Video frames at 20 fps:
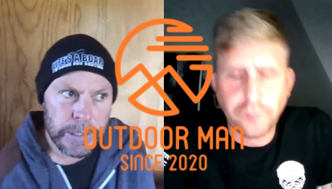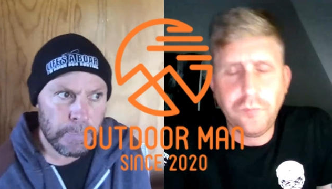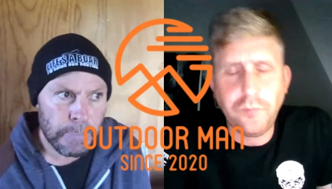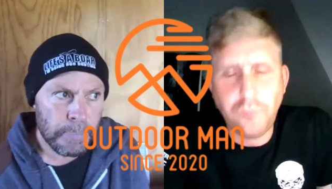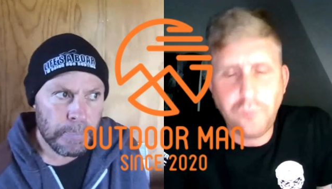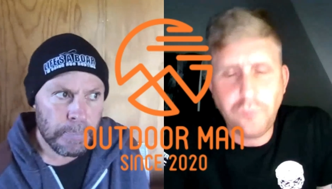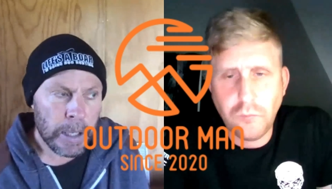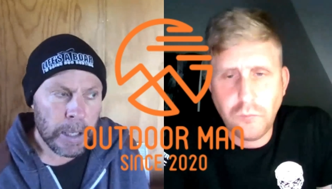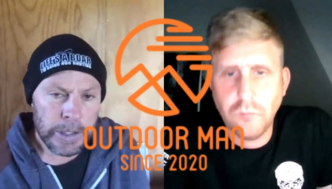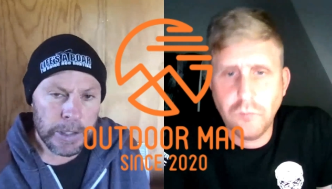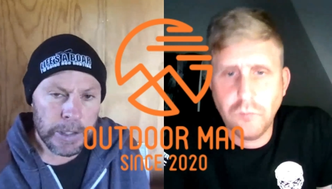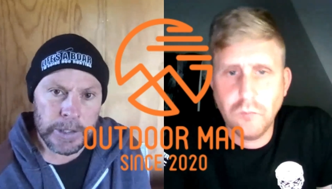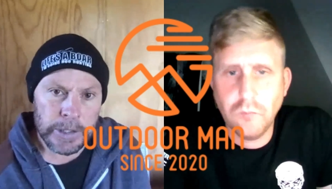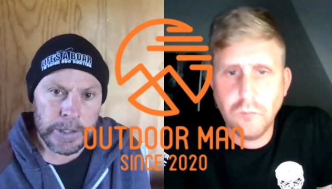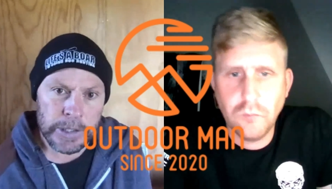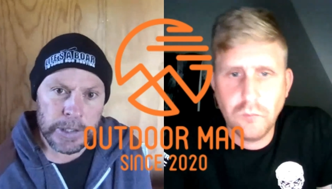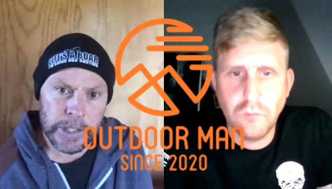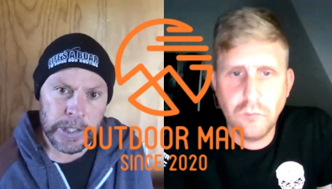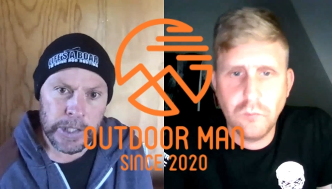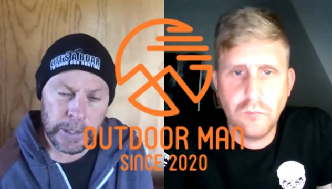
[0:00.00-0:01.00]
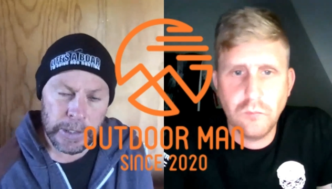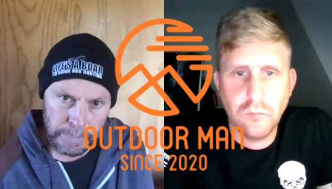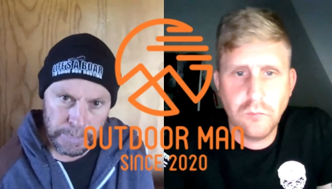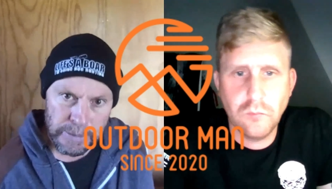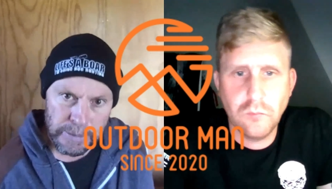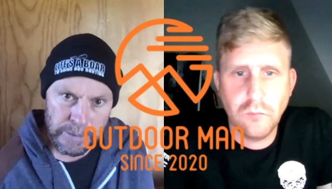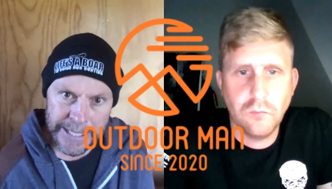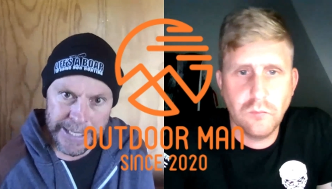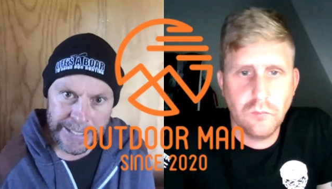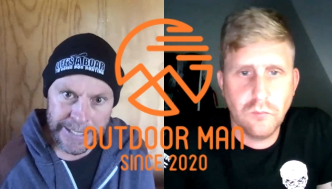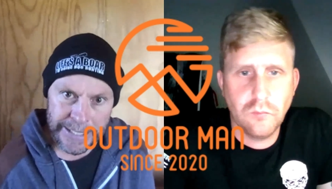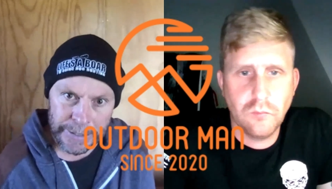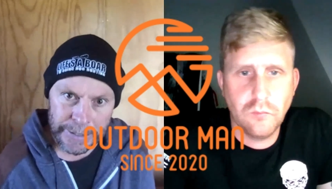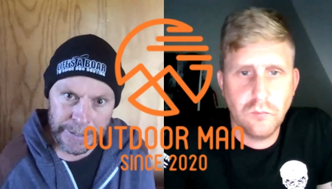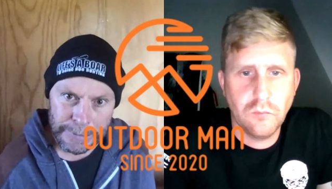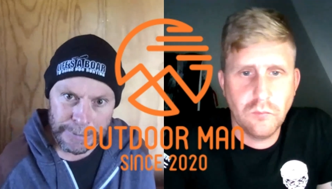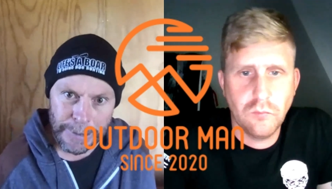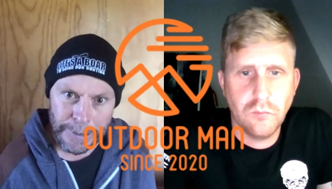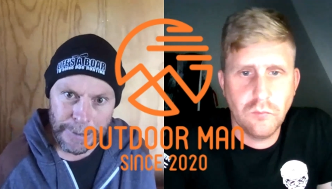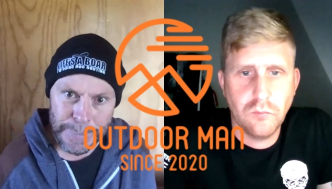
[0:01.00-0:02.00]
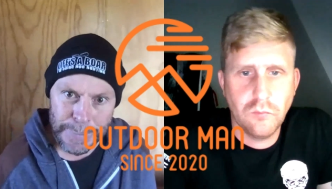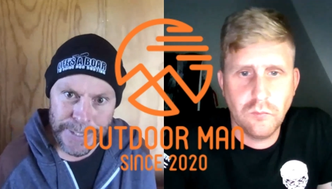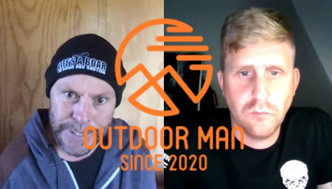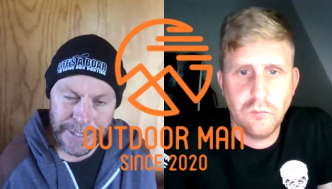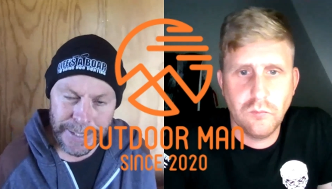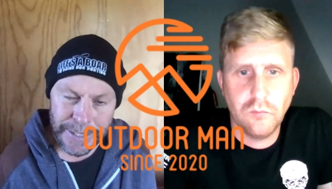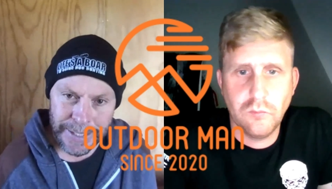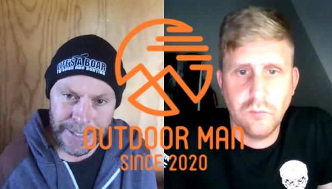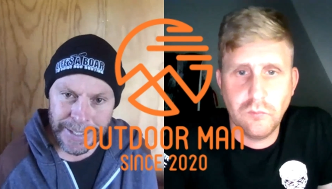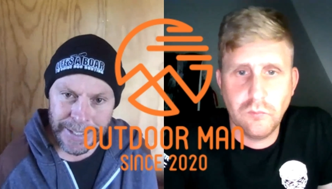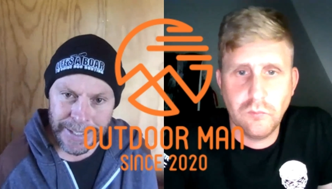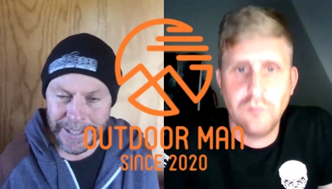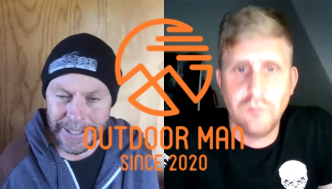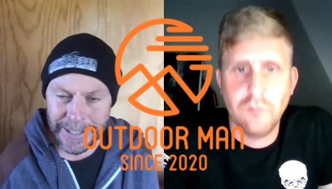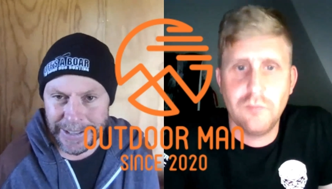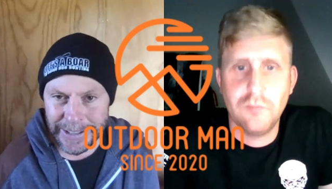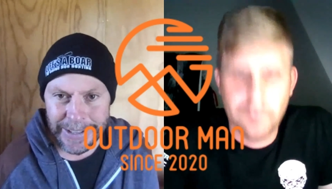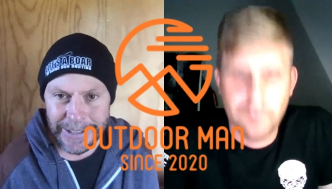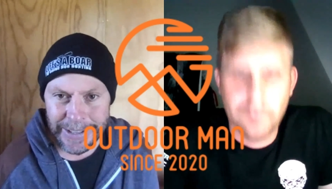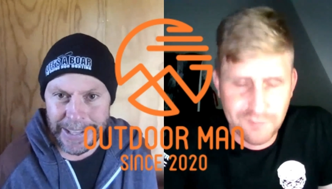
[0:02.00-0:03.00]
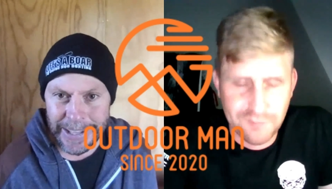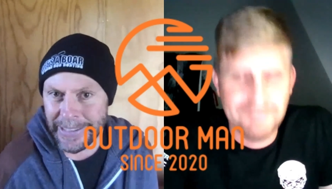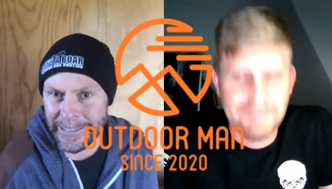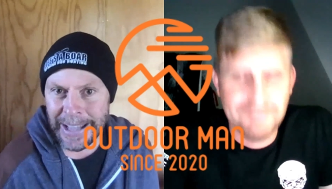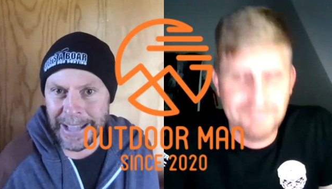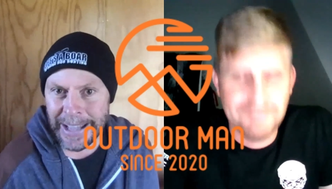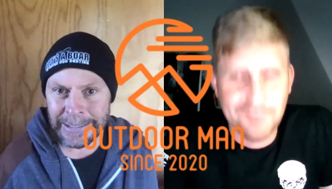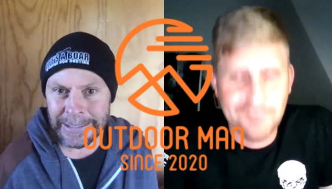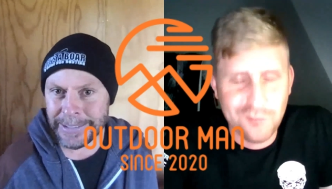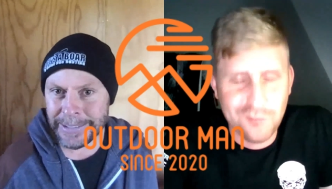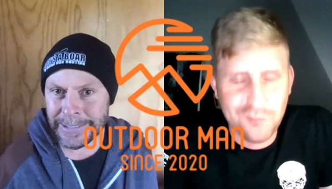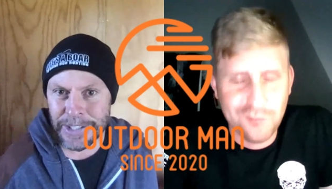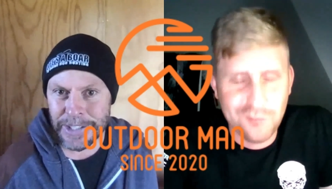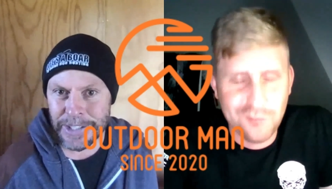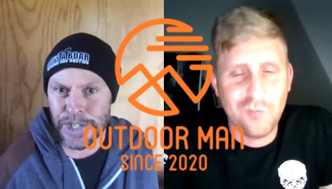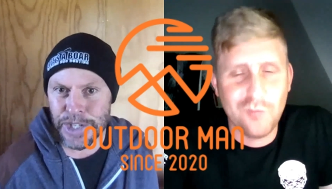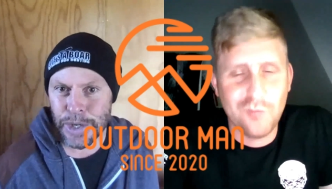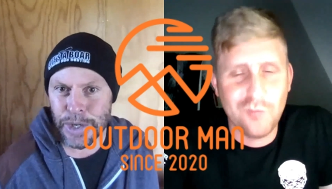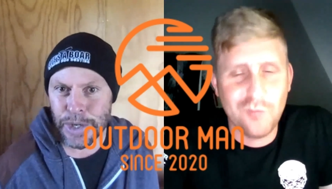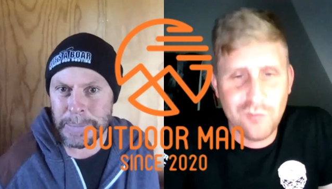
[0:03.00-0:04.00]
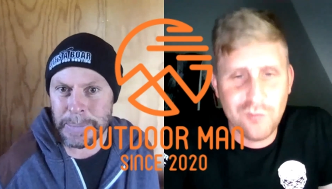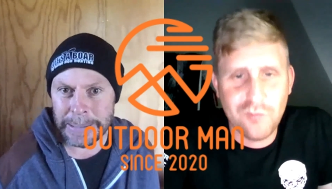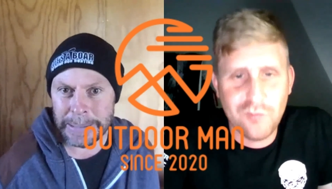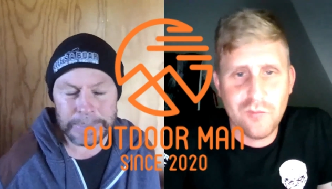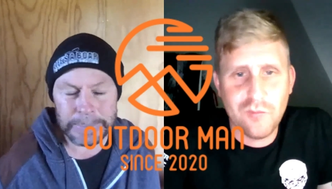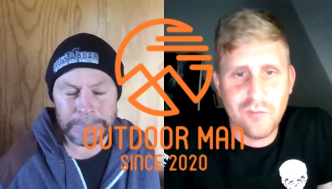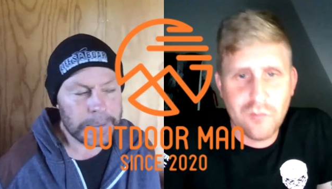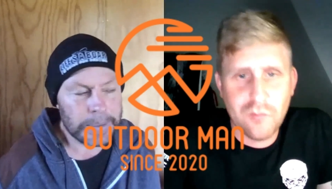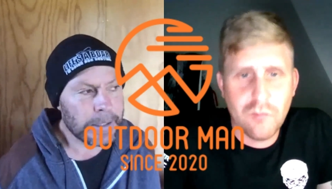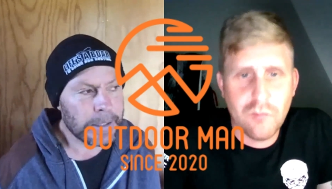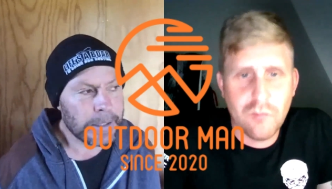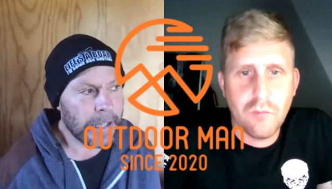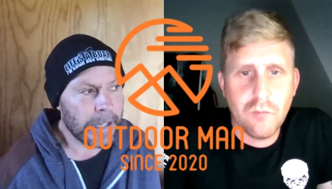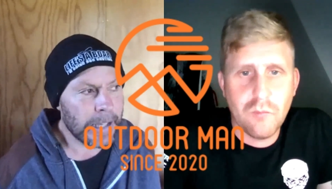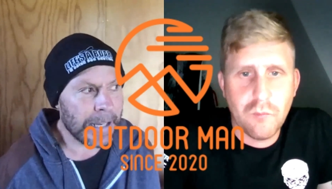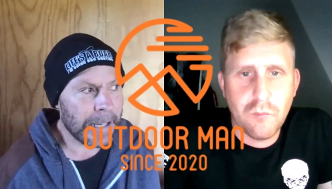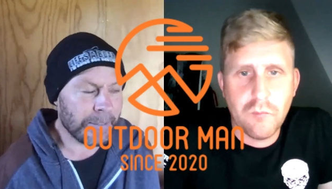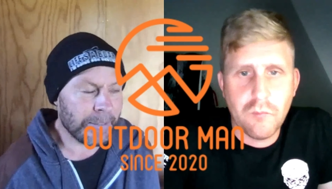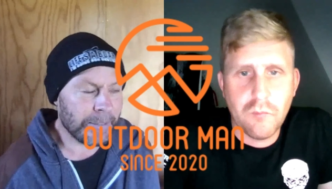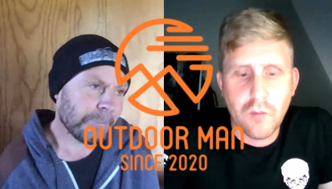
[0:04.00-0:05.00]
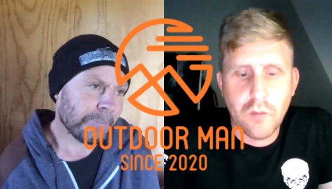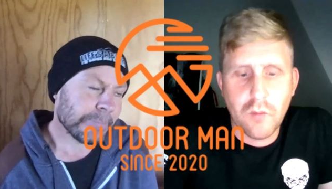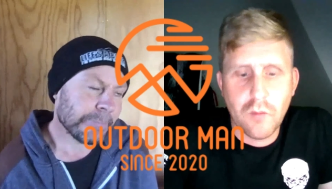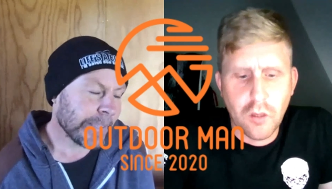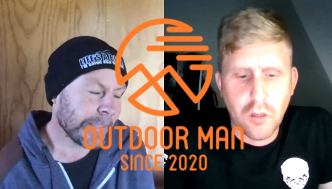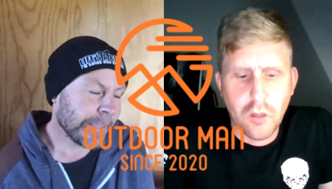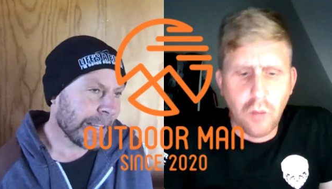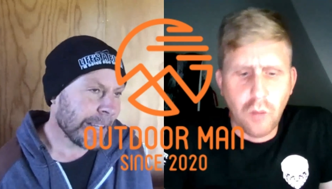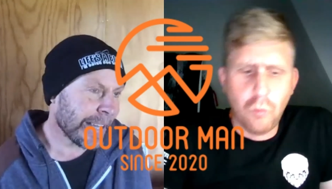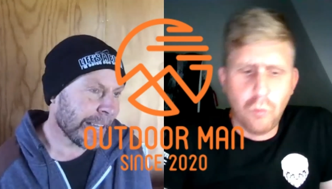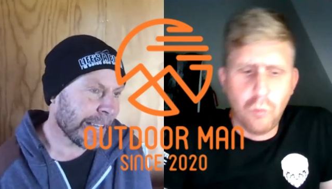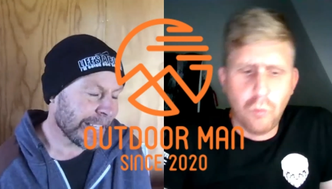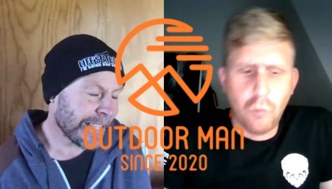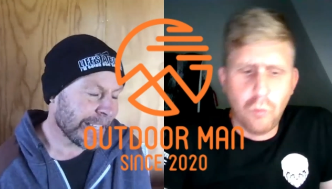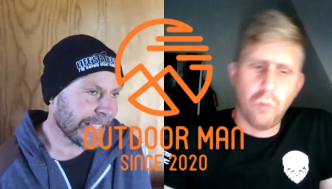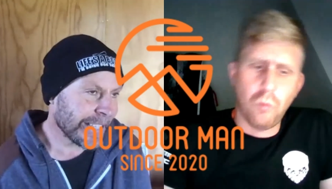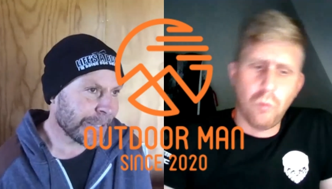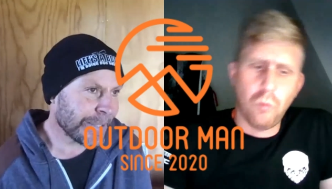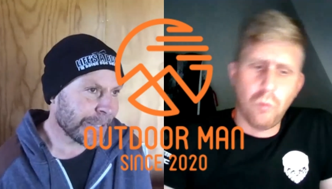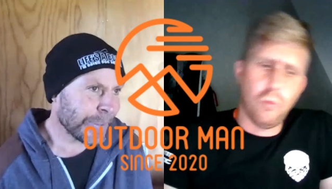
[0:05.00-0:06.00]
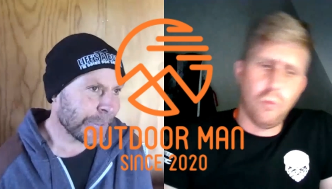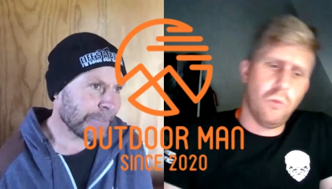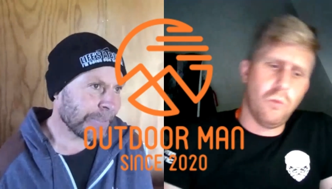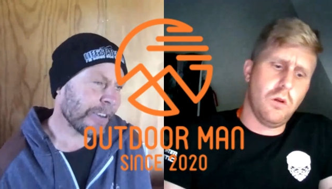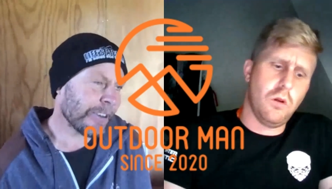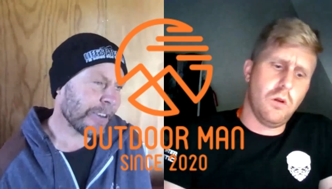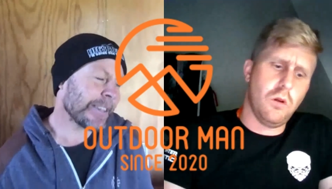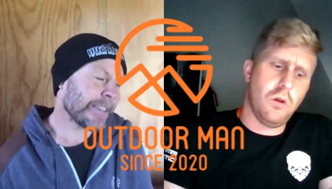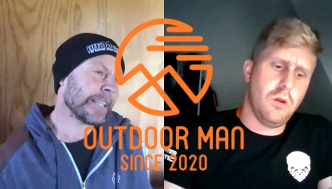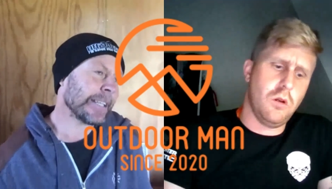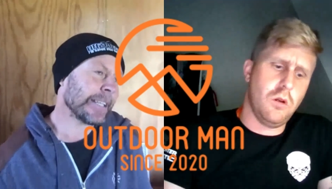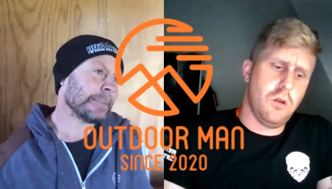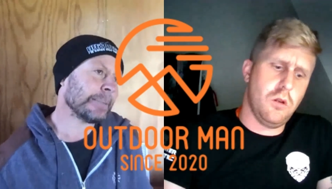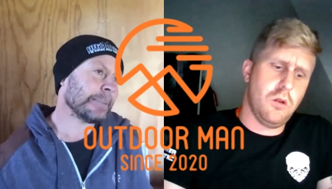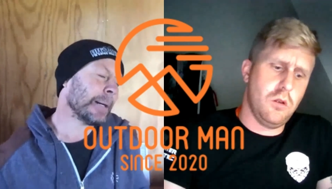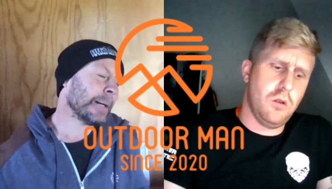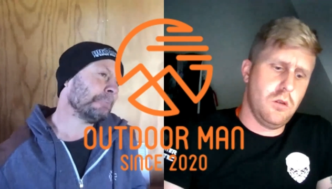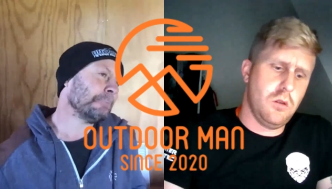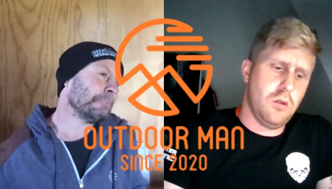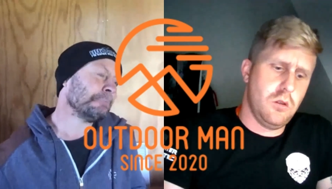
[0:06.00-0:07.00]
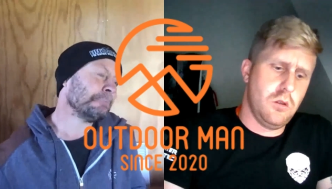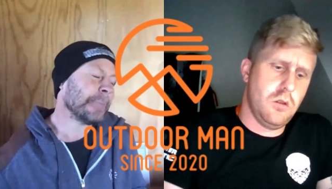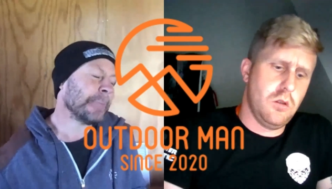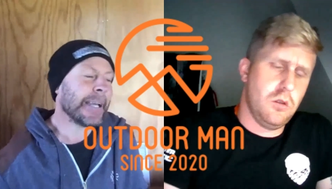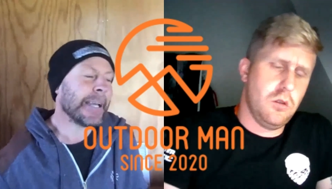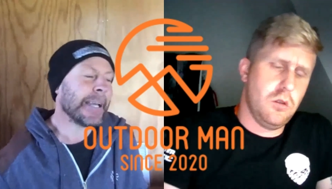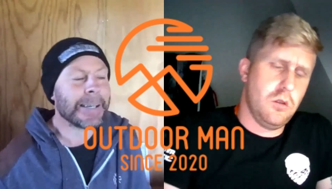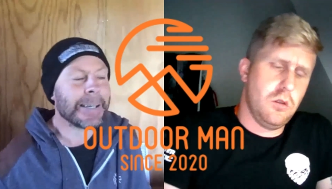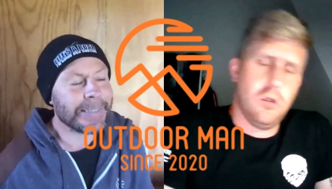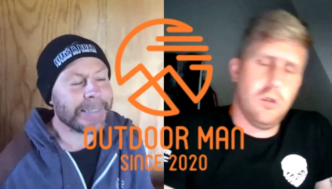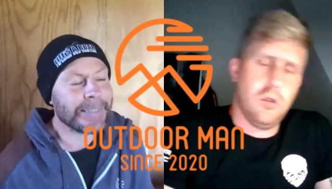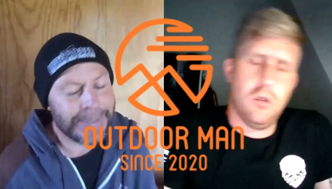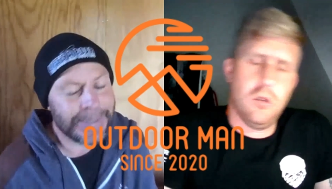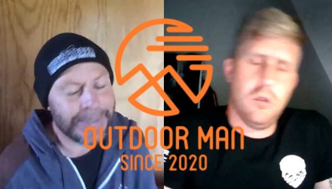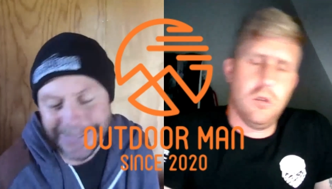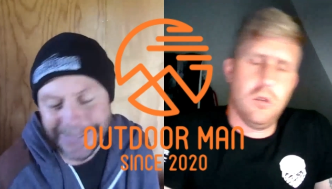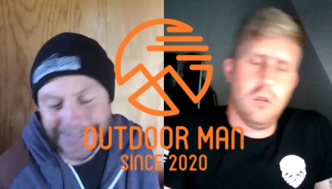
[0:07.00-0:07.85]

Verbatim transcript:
Speaker 1: was to to protect the crops that they're consuming. And yeah, they think they think, but yeah.